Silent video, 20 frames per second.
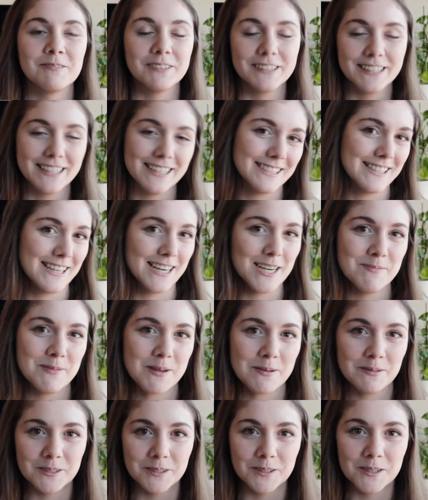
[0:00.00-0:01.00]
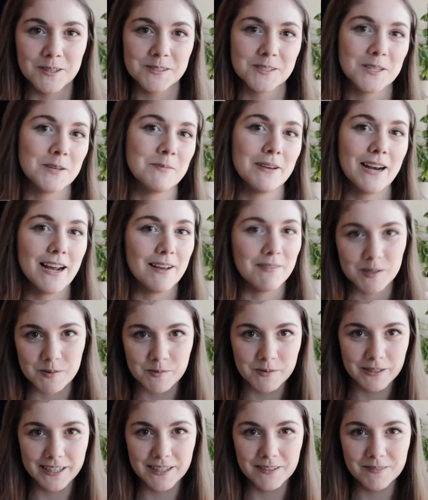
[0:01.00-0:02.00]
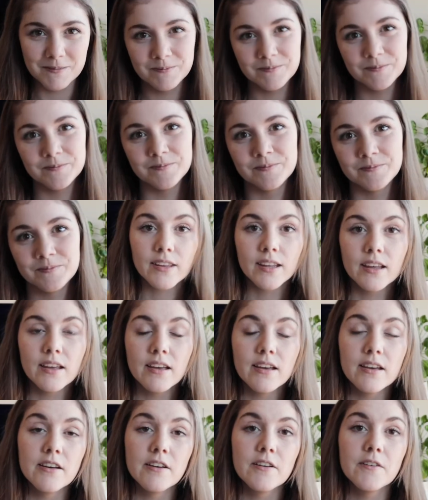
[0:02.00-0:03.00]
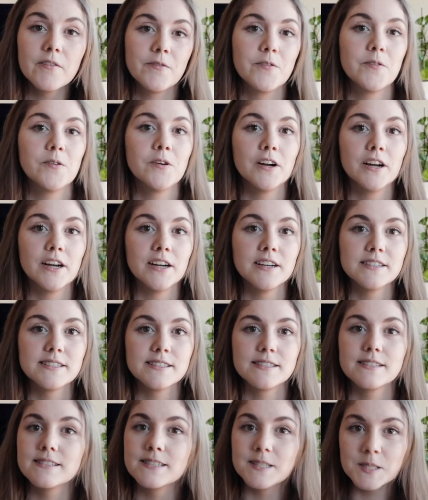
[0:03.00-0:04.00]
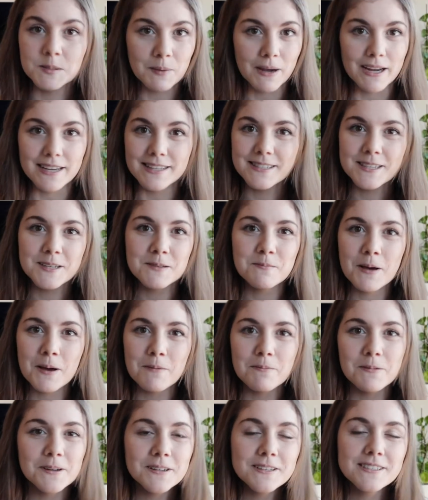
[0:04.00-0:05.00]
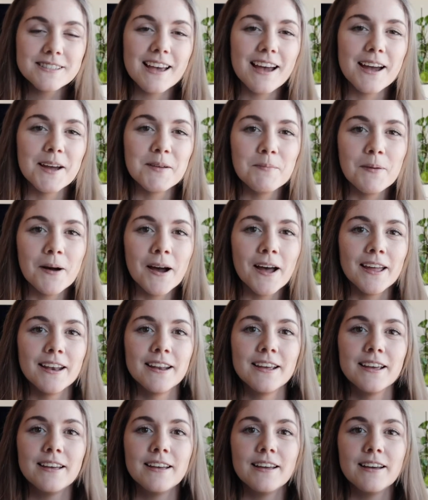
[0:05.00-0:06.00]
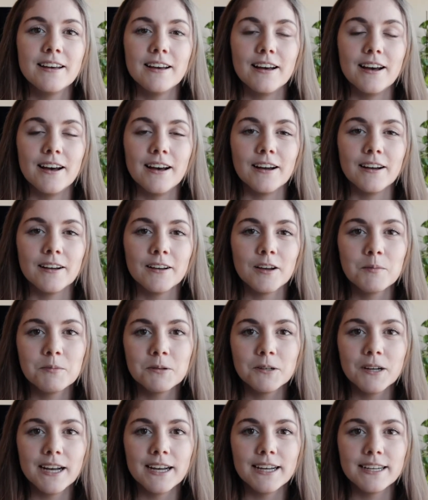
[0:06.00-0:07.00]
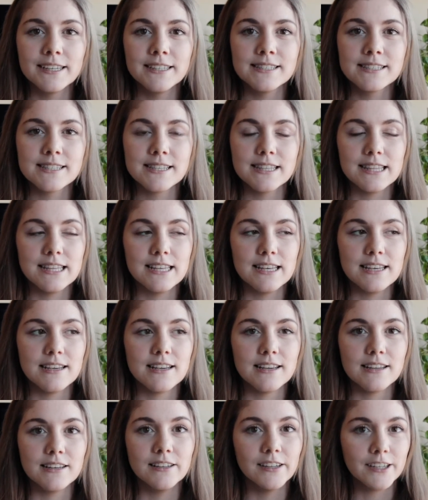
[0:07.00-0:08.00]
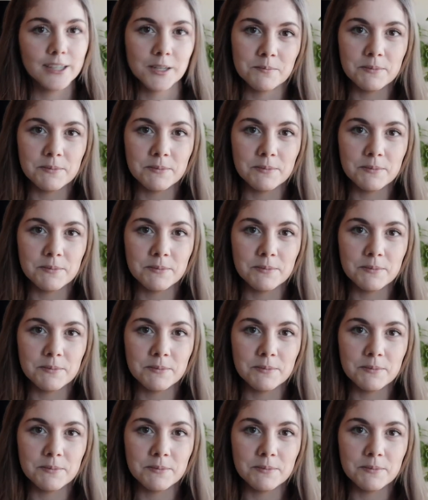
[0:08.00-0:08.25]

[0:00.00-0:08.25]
really excited to be able to grow some and have some again. For spicy peppers, I bought a couple kinds. The Nata